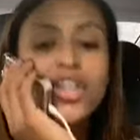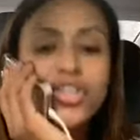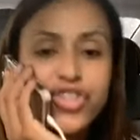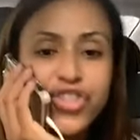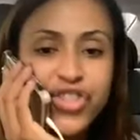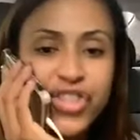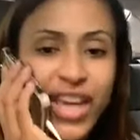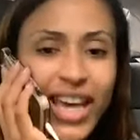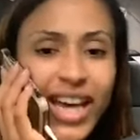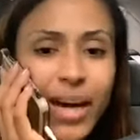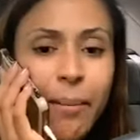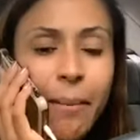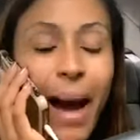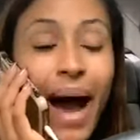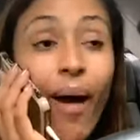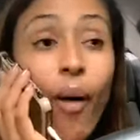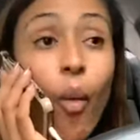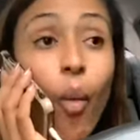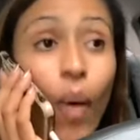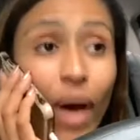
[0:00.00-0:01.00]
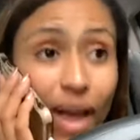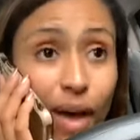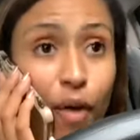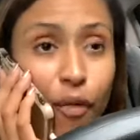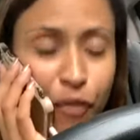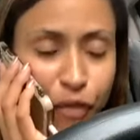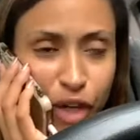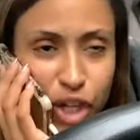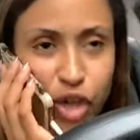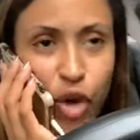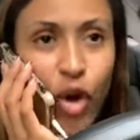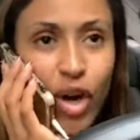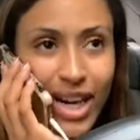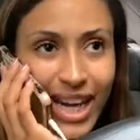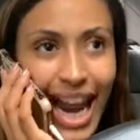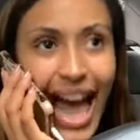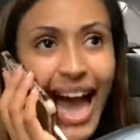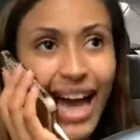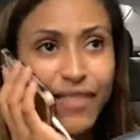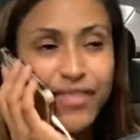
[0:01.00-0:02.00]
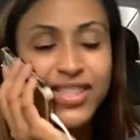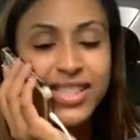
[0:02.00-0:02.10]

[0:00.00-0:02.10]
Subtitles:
Seek my will for your life.